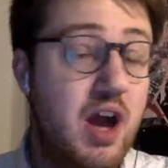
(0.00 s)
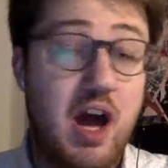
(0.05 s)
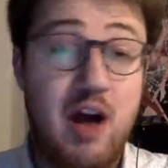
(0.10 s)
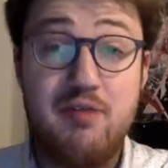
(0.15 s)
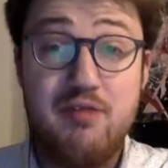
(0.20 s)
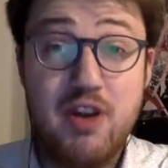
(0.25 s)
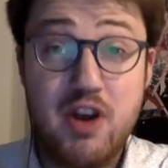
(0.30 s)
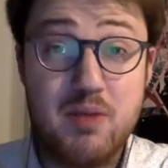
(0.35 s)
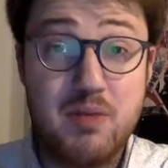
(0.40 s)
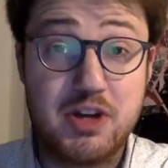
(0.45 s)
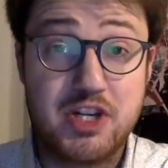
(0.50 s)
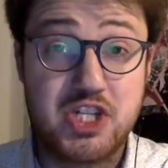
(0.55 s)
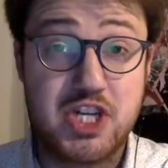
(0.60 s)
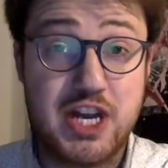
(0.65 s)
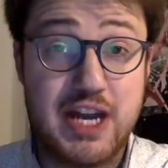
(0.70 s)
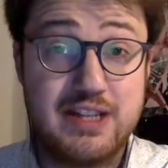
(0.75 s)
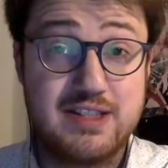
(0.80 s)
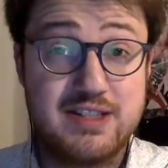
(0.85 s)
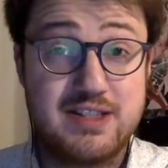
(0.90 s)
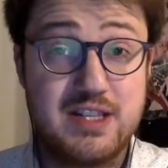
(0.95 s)
I'm very much
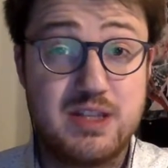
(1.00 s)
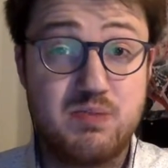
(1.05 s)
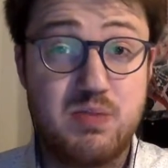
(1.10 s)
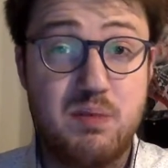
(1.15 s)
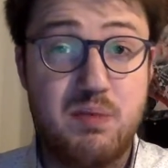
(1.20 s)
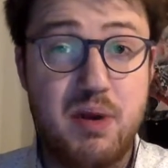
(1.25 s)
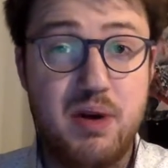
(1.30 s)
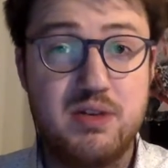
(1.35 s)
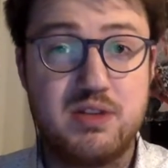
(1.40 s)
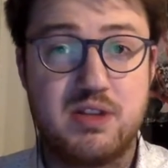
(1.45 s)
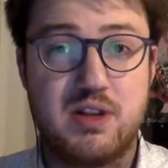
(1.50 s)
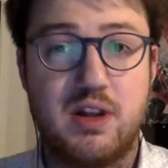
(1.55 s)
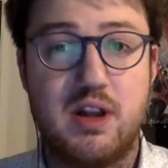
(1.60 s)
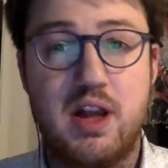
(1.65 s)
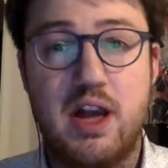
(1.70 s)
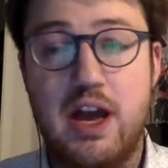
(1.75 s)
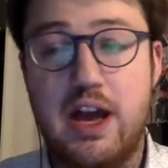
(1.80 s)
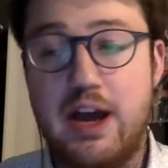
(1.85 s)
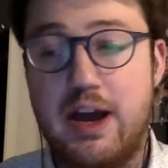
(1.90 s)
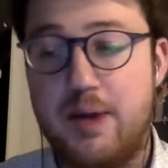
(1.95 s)
against this proposal.